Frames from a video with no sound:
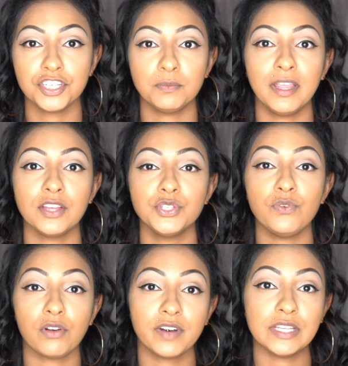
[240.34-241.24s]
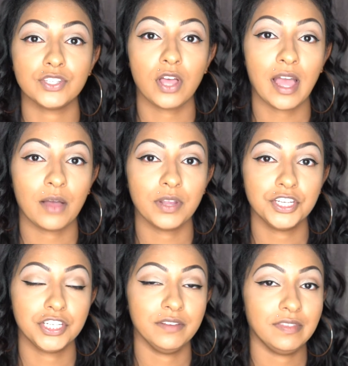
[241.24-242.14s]
just because you already saw how I
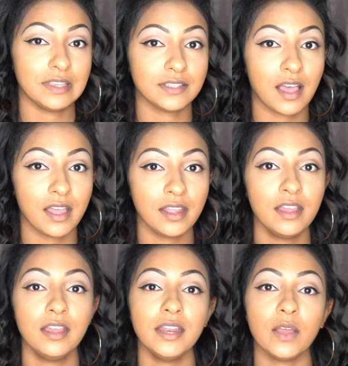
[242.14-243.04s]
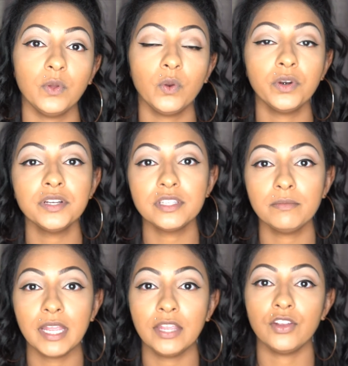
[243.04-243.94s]
achieved this eye. Now in order to
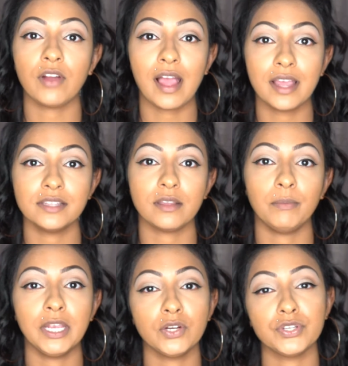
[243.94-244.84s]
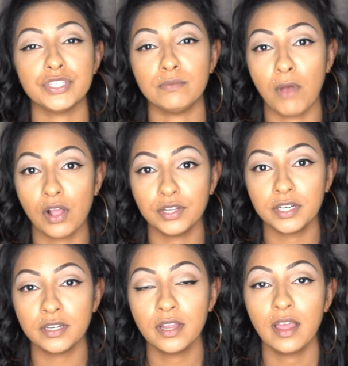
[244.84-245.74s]
make your eyes appear
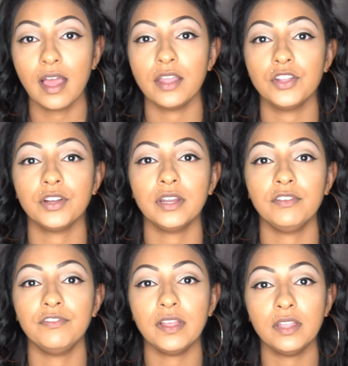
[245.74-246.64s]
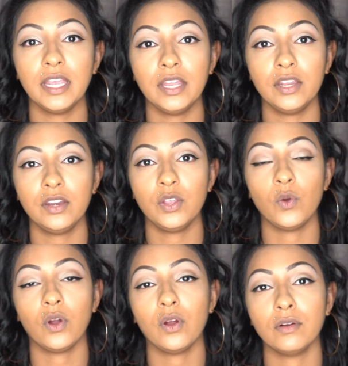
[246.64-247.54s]
smaller, you're going to fill in
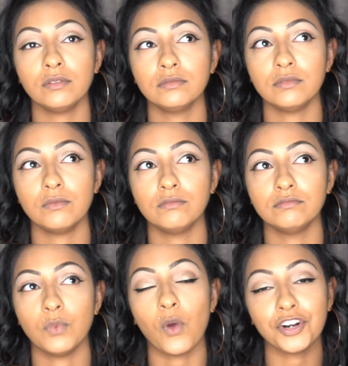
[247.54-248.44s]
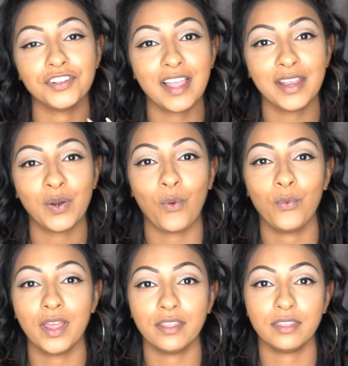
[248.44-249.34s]
your waterline
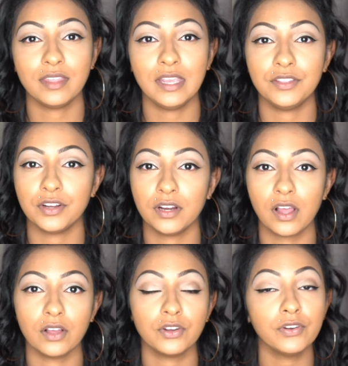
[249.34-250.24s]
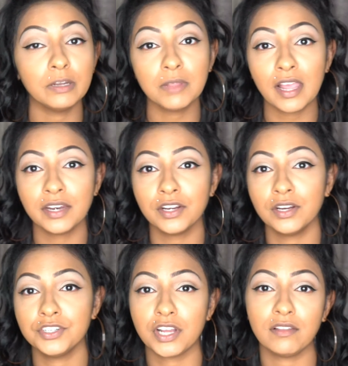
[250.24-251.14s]
with either a cream
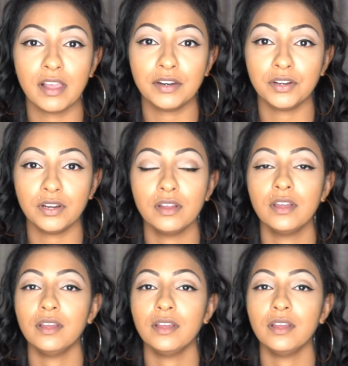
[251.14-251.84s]
liner, gel liner,